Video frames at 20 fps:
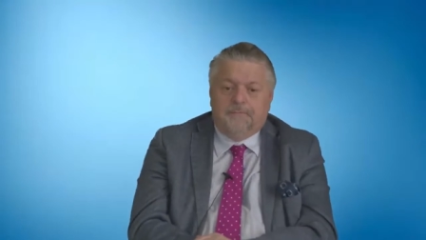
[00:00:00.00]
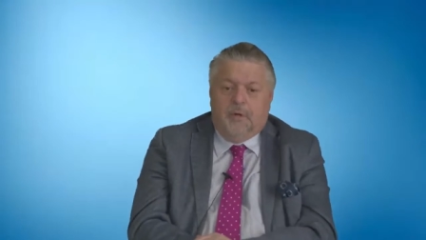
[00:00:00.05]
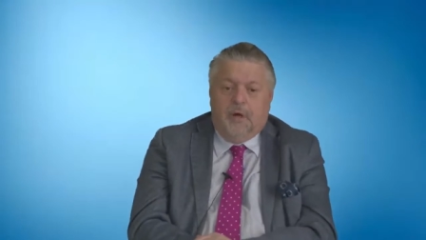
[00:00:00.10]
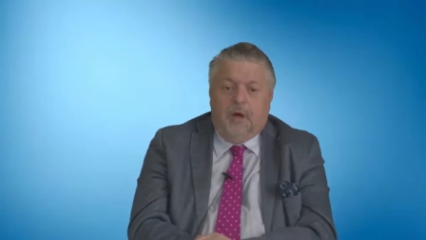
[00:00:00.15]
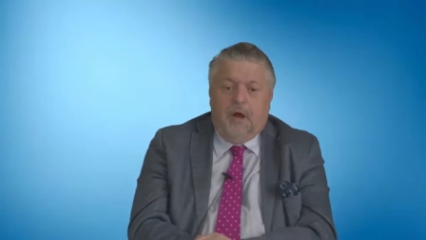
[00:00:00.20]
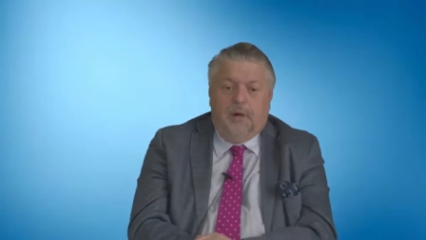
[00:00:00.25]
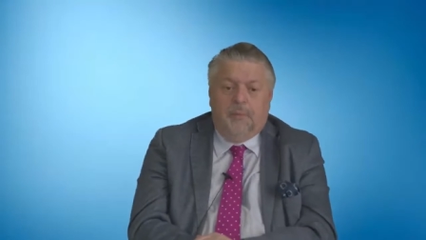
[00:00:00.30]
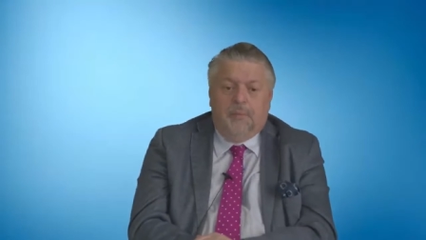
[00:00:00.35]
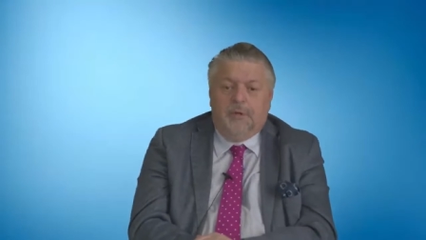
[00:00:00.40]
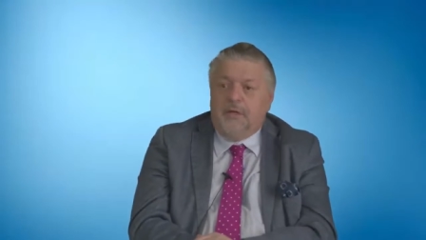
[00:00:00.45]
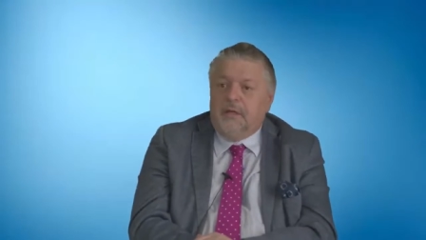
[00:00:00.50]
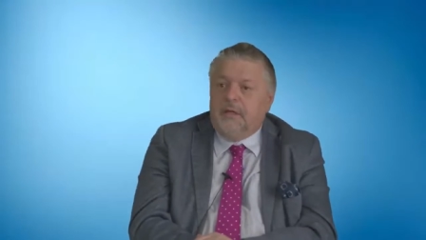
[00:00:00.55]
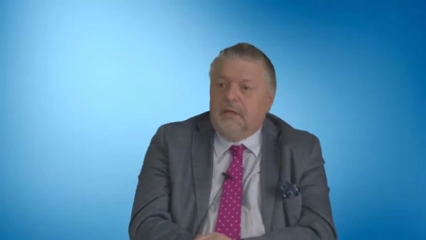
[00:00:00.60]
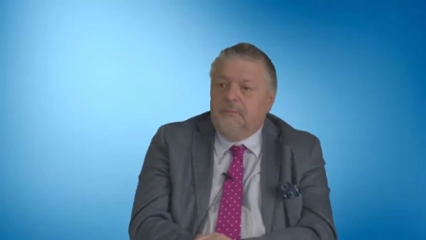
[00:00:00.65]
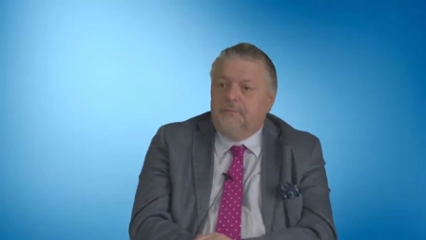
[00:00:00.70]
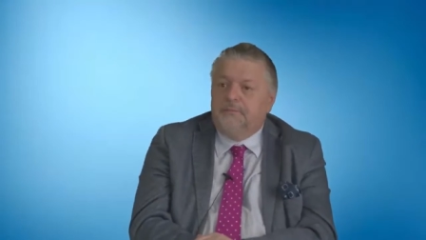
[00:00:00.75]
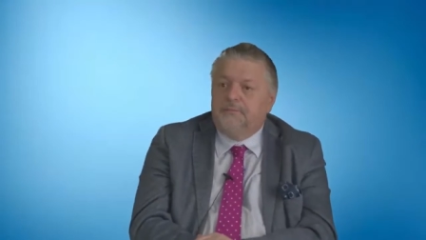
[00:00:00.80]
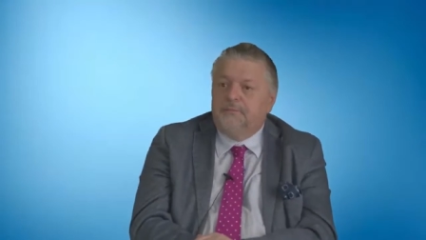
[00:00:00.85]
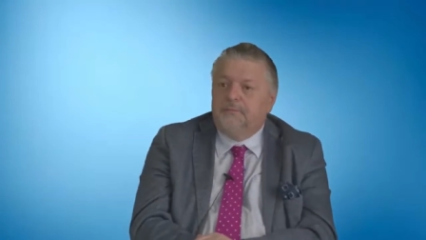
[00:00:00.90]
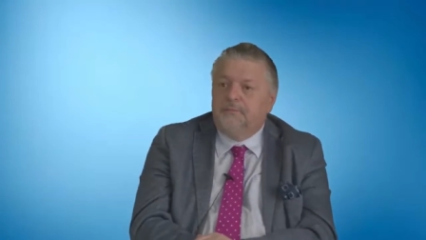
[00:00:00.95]

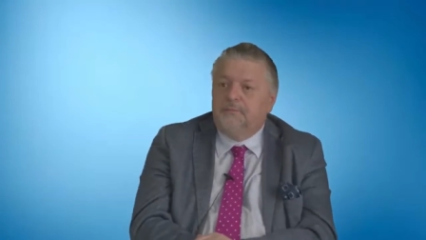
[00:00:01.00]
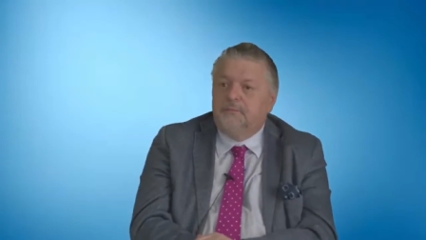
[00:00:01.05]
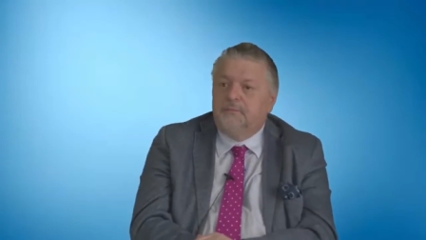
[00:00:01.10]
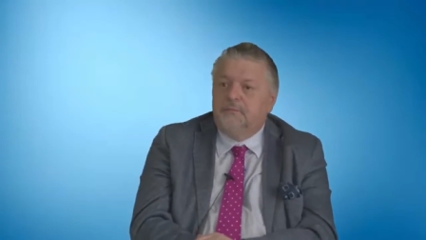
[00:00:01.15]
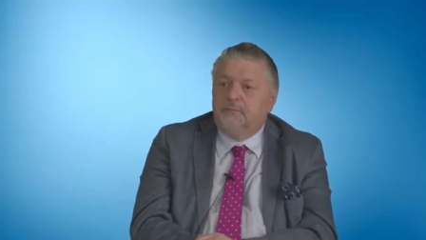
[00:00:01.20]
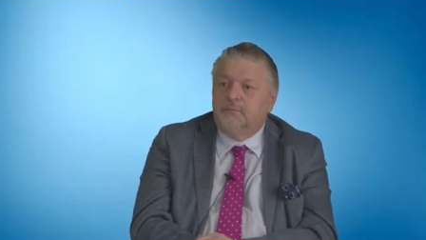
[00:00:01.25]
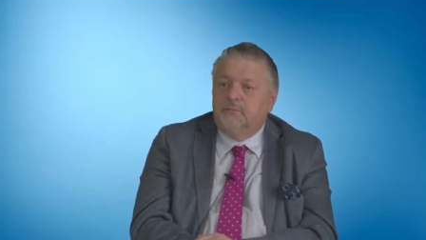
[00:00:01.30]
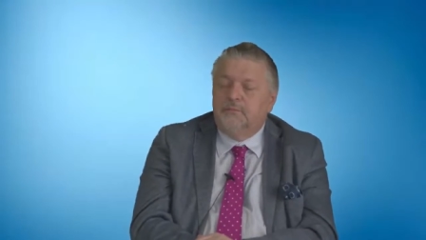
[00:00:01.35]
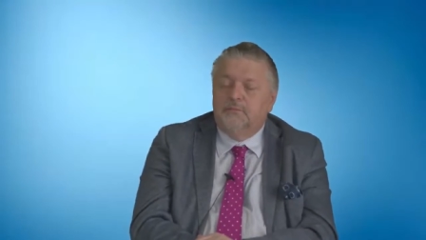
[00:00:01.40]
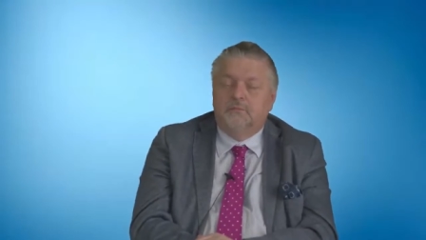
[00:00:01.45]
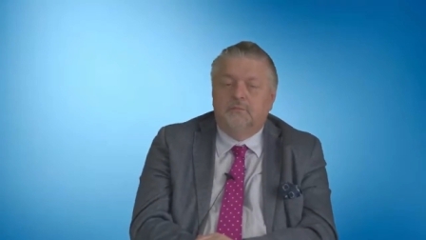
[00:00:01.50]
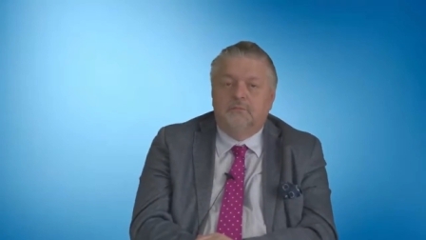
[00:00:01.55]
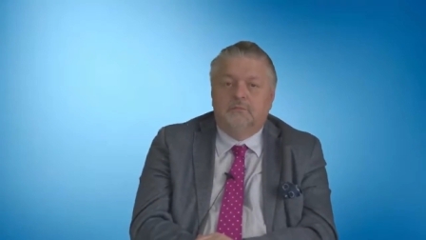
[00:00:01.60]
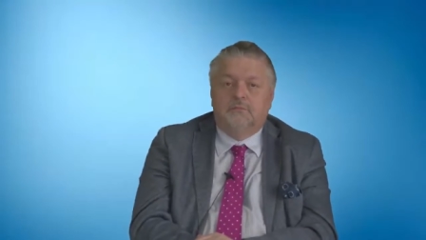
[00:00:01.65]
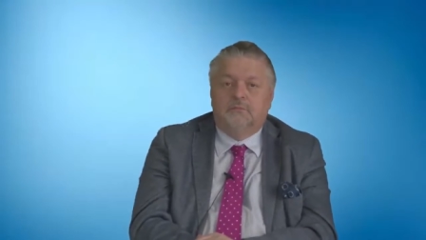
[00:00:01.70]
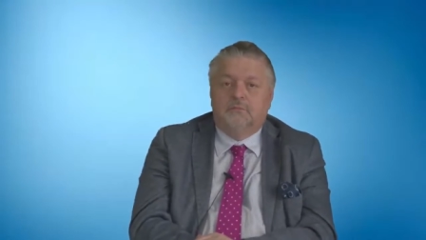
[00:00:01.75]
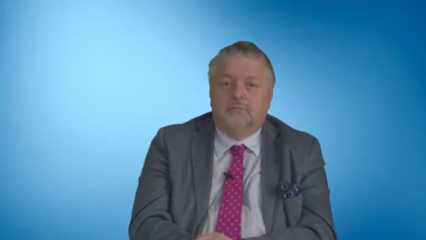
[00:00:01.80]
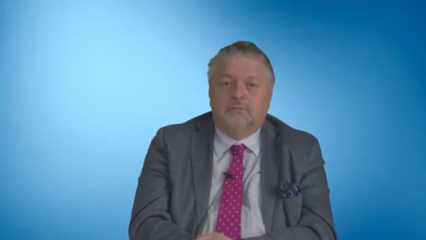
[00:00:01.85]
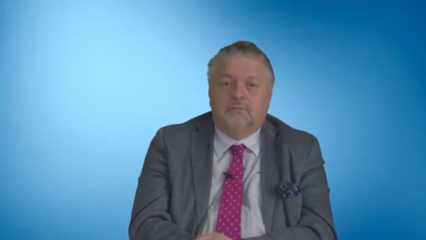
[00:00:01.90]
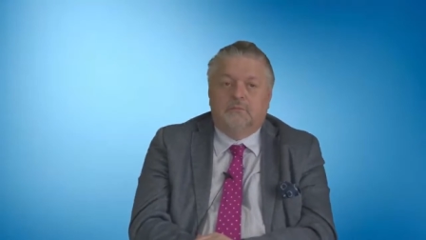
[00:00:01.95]
harmony,
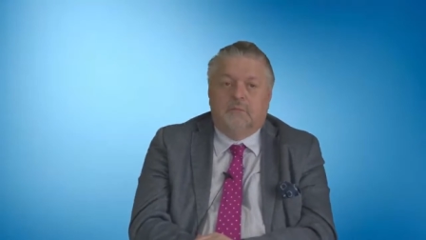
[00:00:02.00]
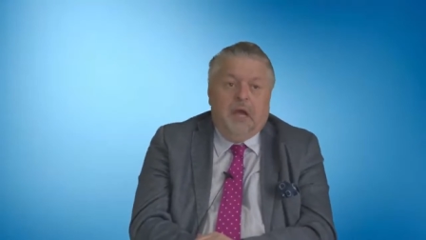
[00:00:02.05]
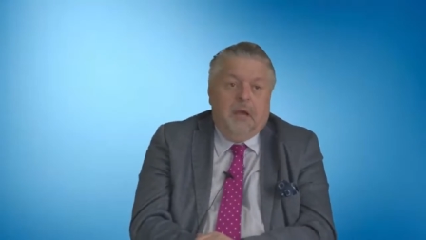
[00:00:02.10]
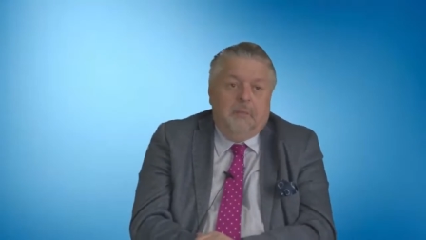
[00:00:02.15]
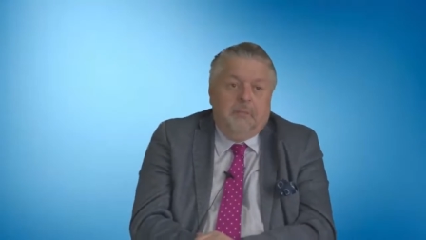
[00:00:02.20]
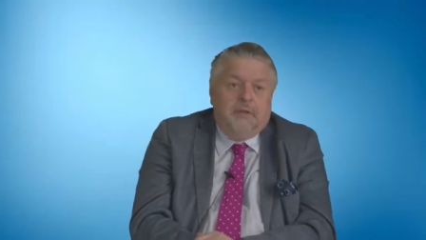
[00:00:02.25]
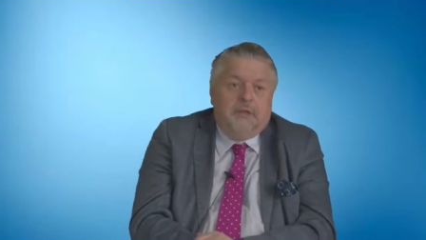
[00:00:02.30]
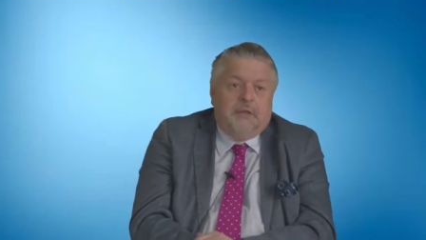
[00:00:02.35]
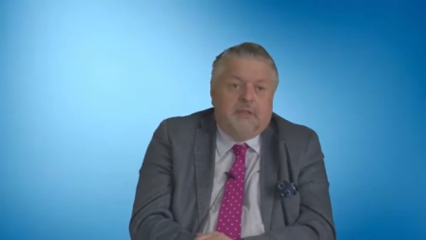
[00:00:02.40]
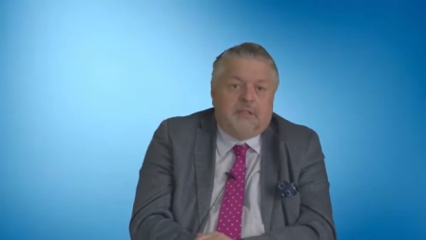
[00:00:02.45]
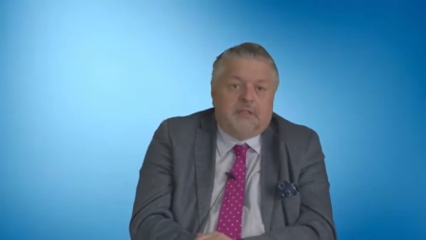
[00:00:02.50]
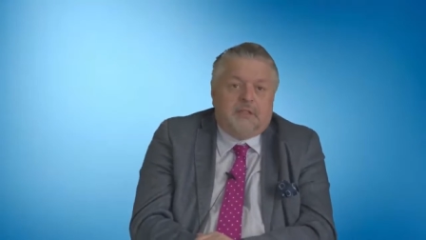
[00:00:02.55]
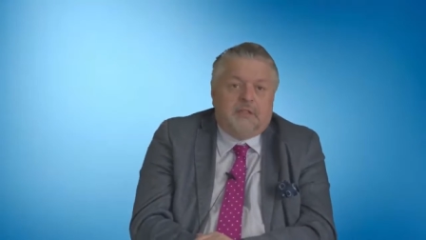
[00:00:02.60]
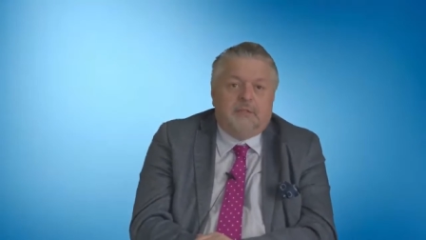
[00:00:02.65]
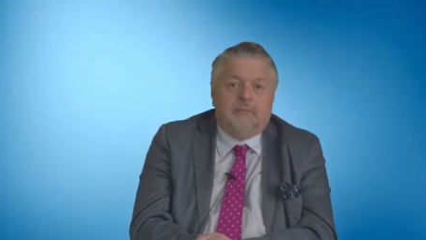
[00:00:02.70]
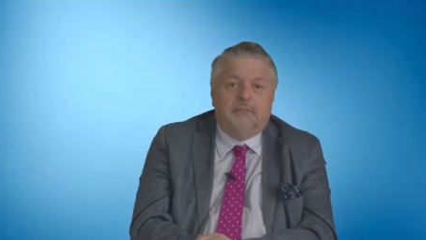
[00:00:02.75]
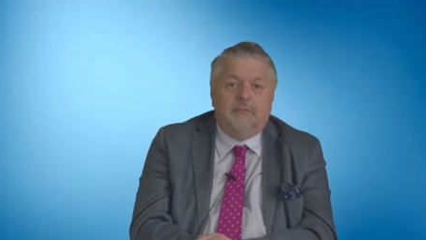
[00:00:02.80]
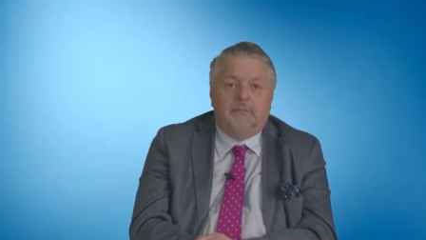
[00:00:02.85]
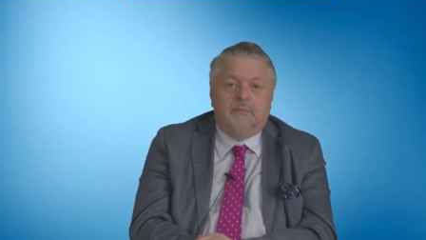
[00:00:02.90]
happiness